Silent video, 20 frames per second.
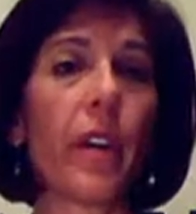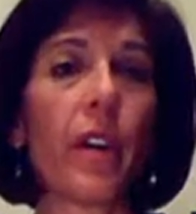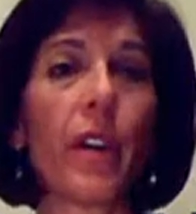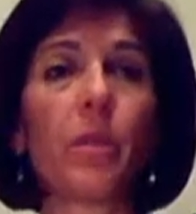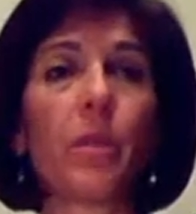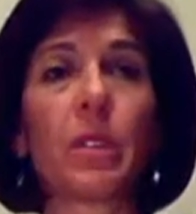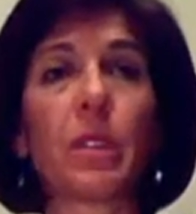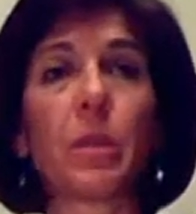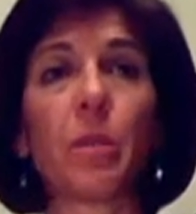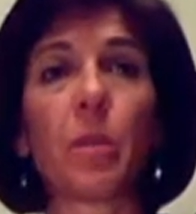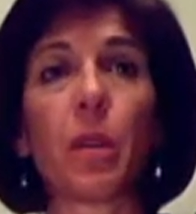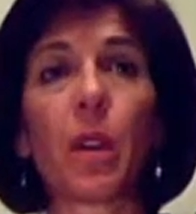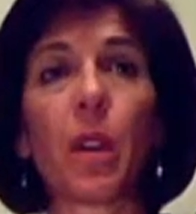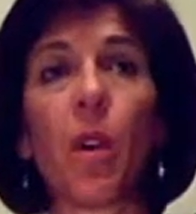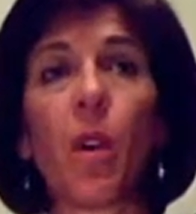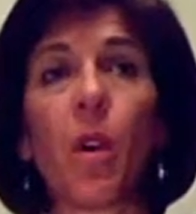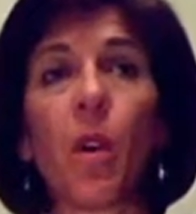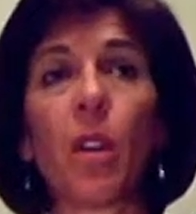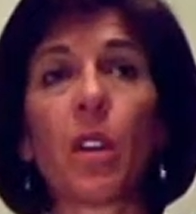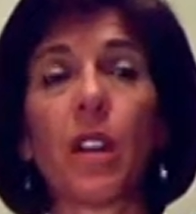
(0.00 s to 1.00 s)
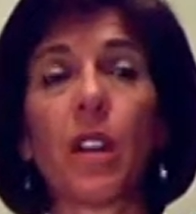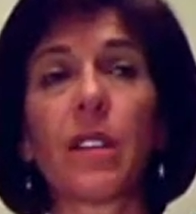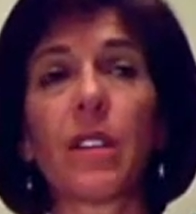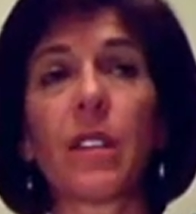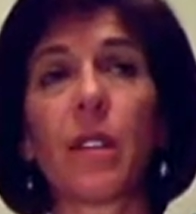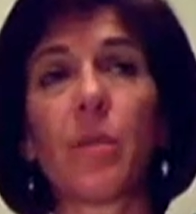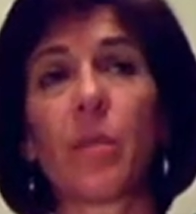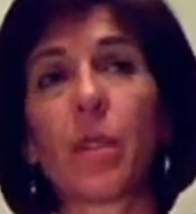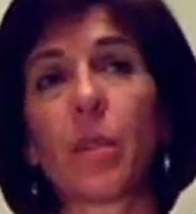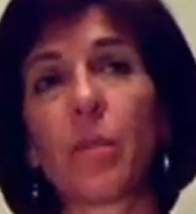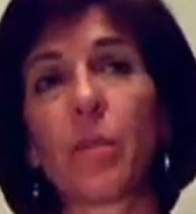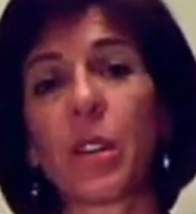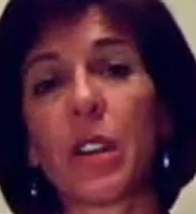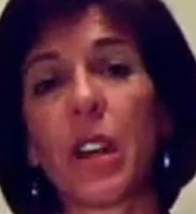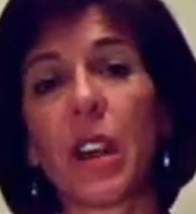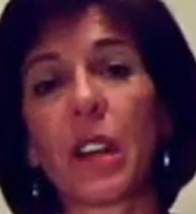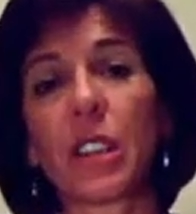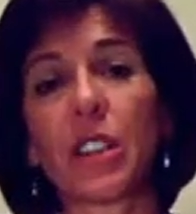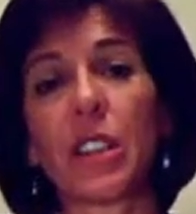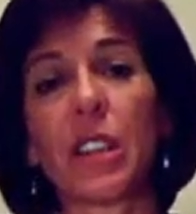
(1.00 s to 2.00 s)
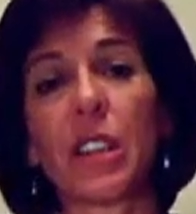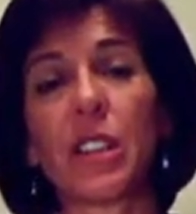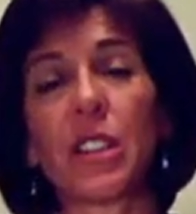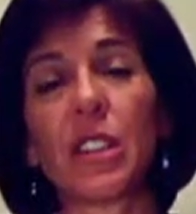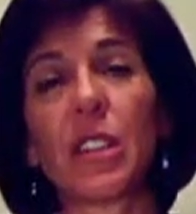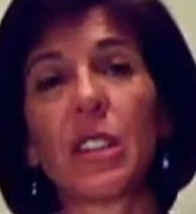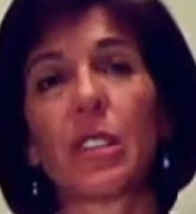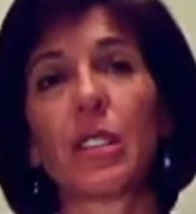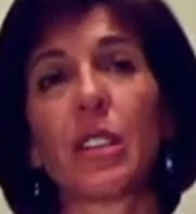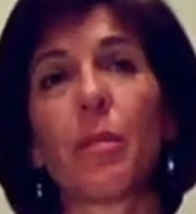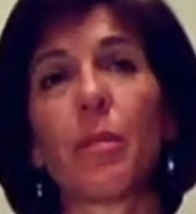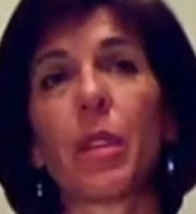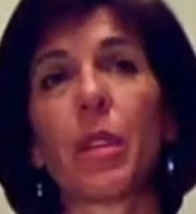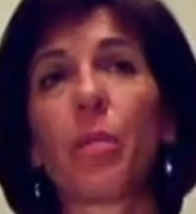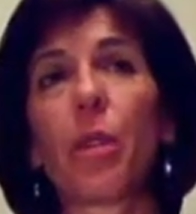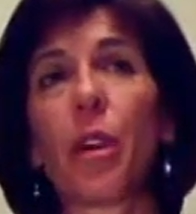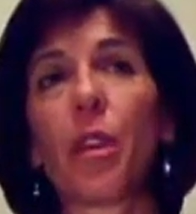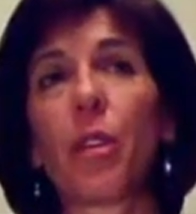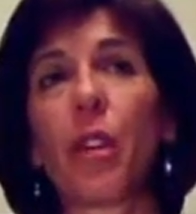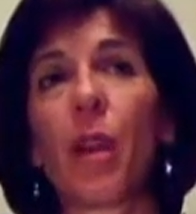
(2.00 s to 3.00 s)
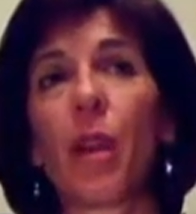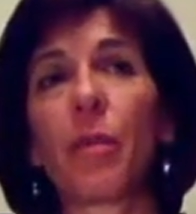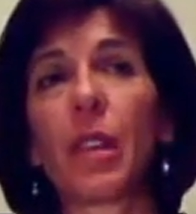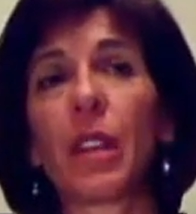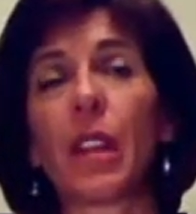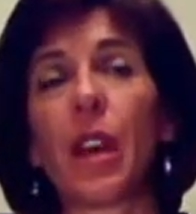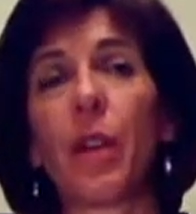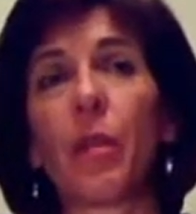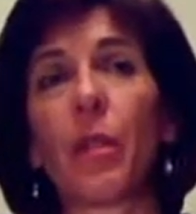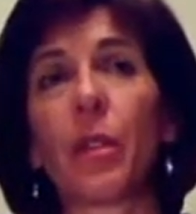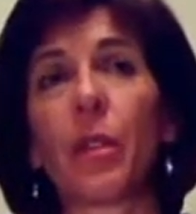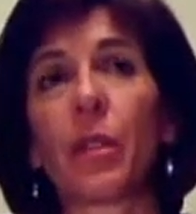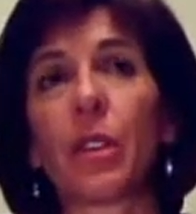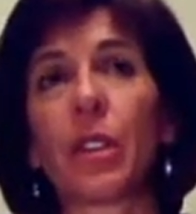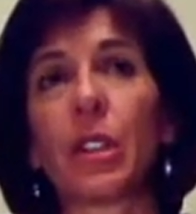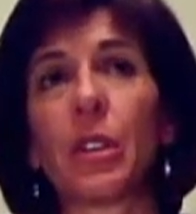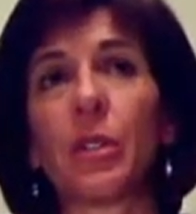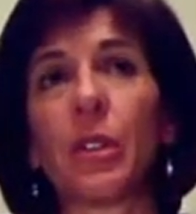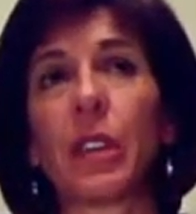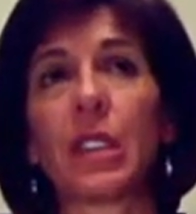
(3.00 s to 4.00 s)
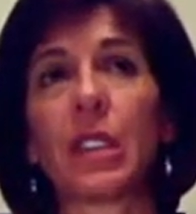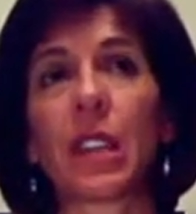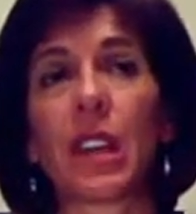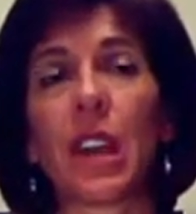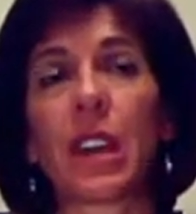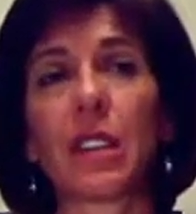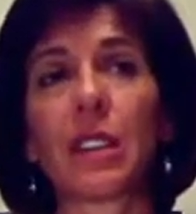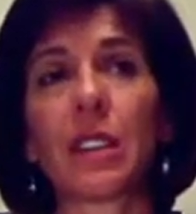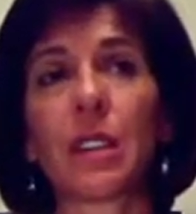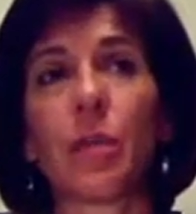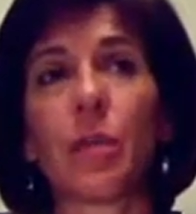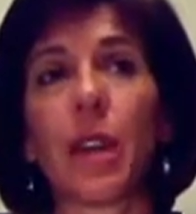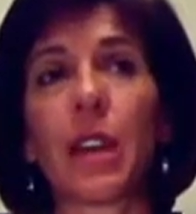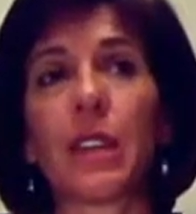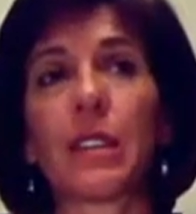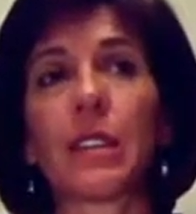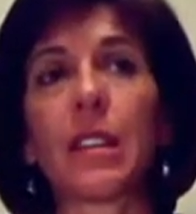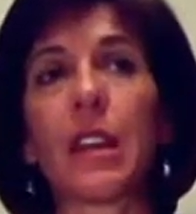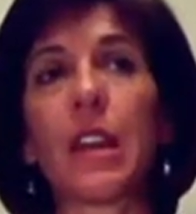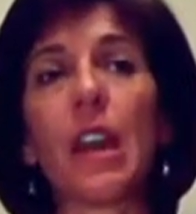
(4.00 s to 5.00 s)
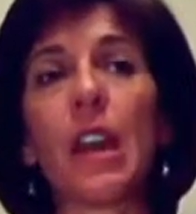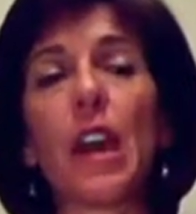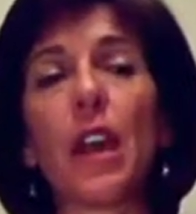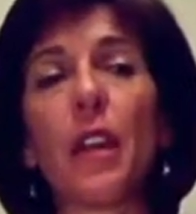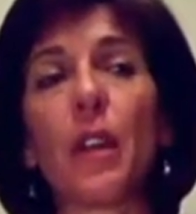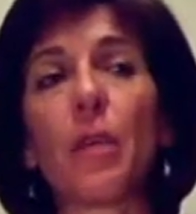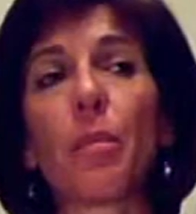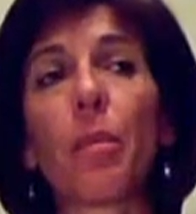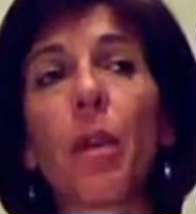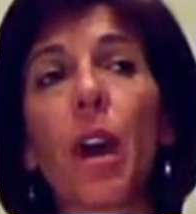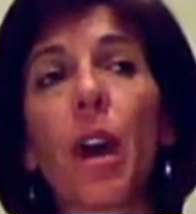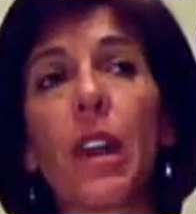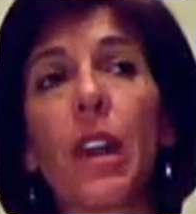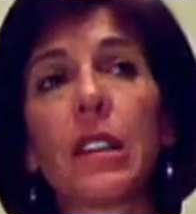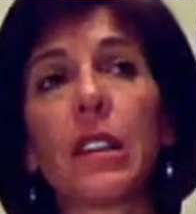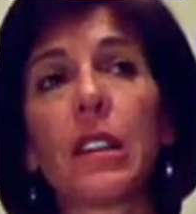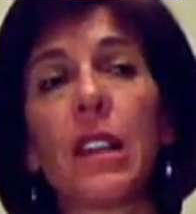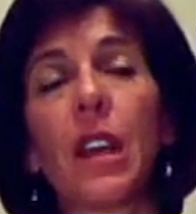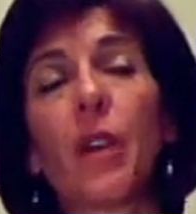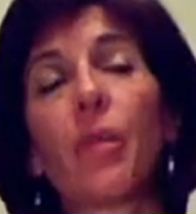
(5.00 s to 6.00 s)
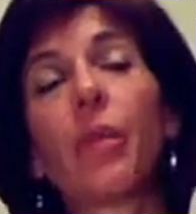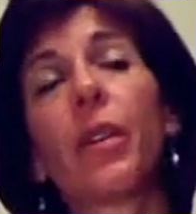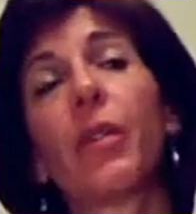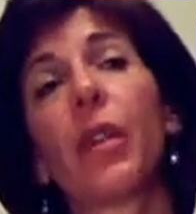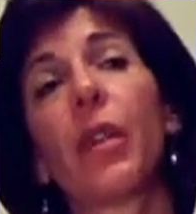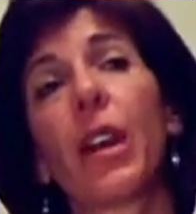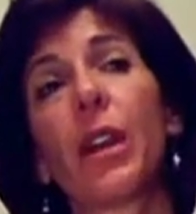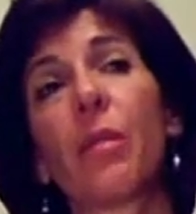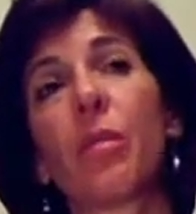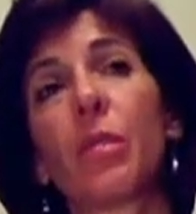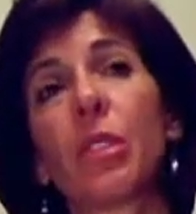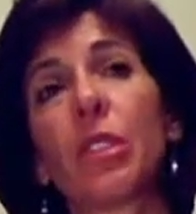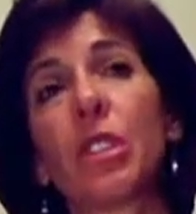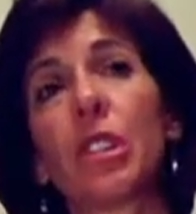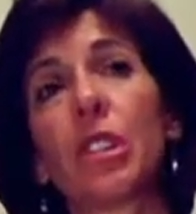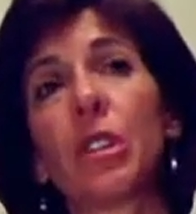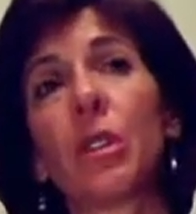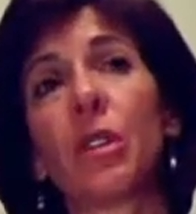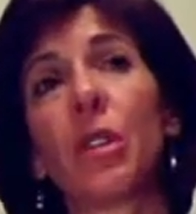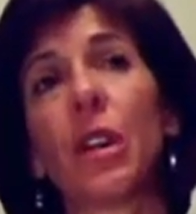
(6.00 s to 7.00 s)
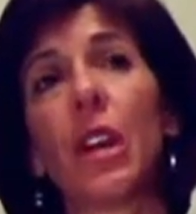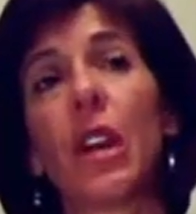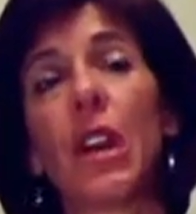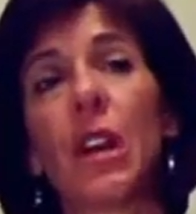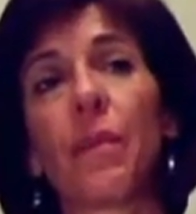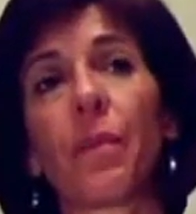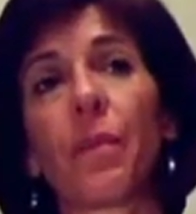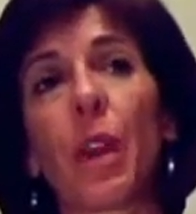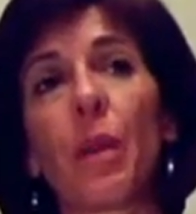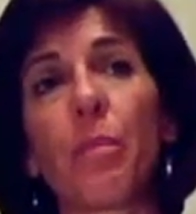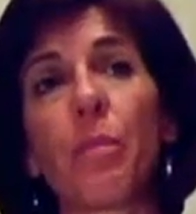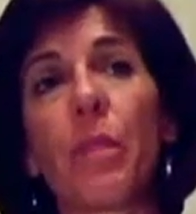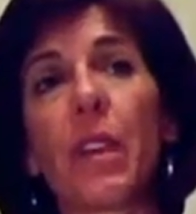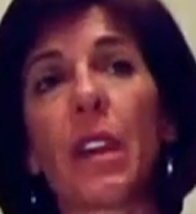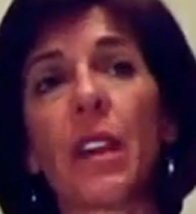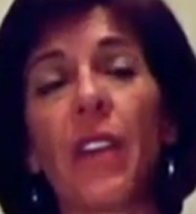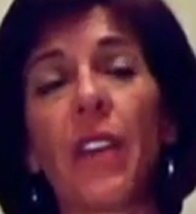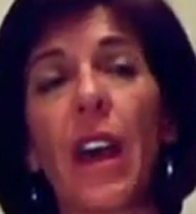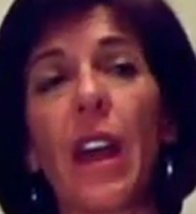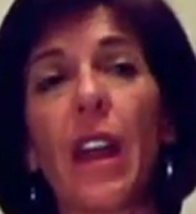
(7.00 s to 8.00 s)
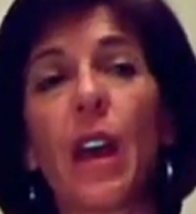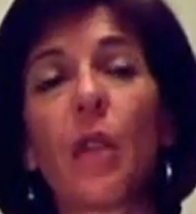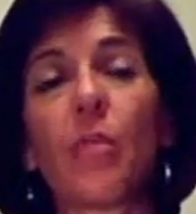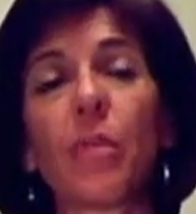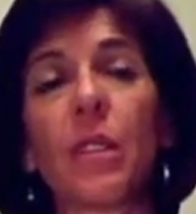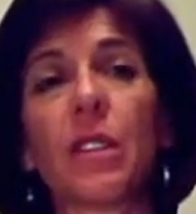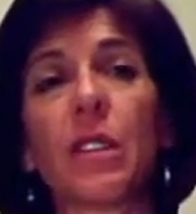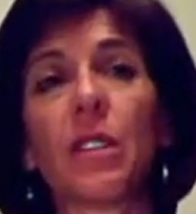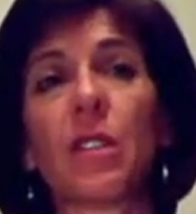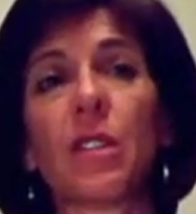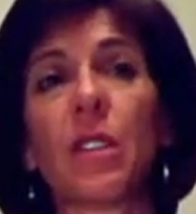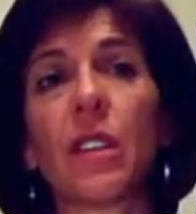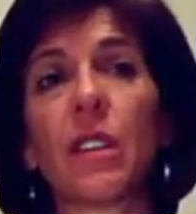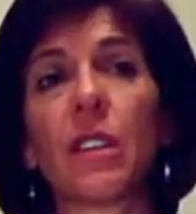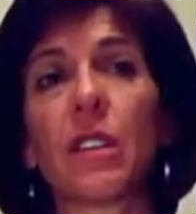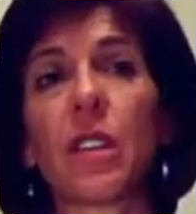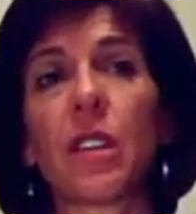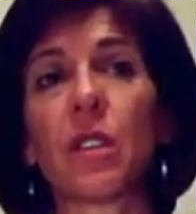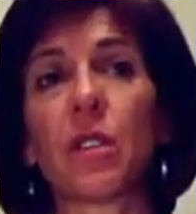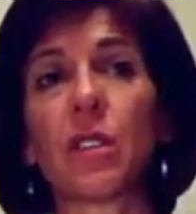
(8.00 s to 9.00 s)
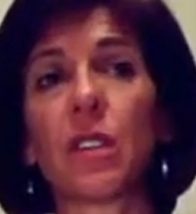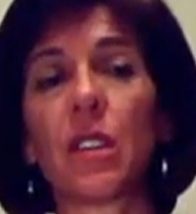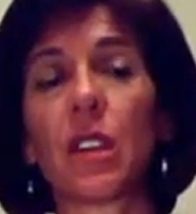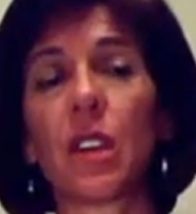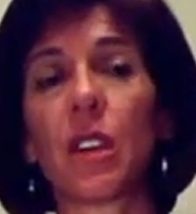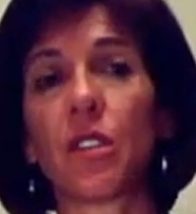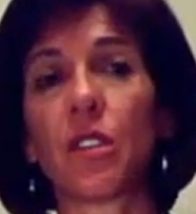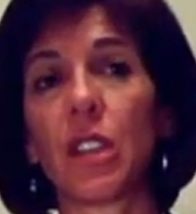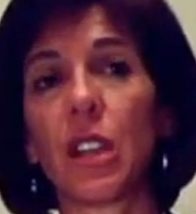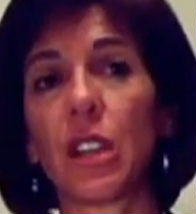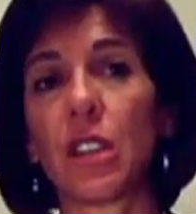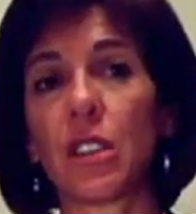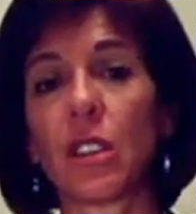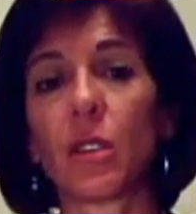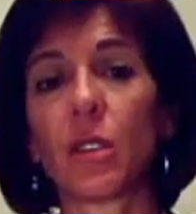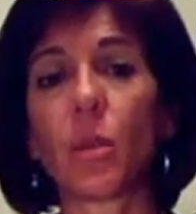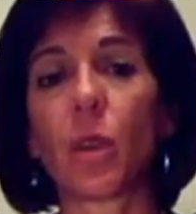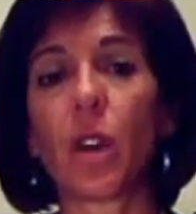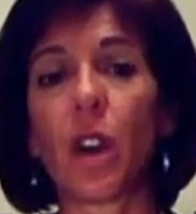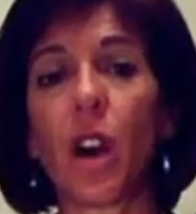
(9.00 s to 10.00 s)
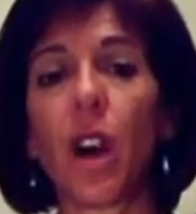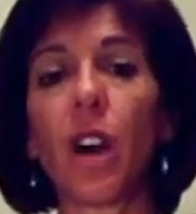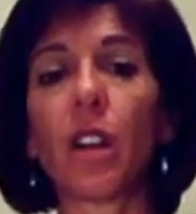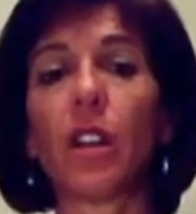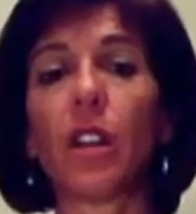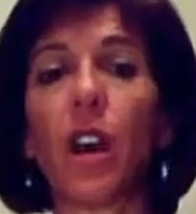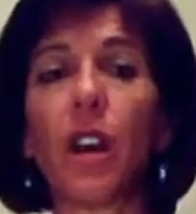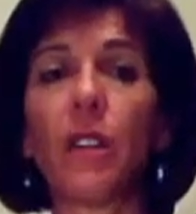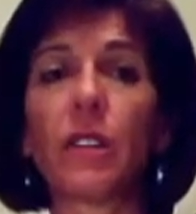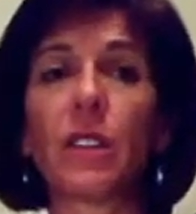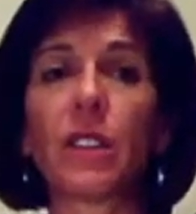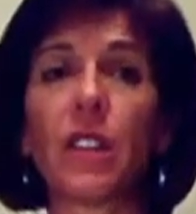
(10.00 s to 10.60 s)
were able to put a hold on some of the production issues, some of the programming that we were doing to customize the product, and then we were able to pick that up as soon as those negotiations were called off.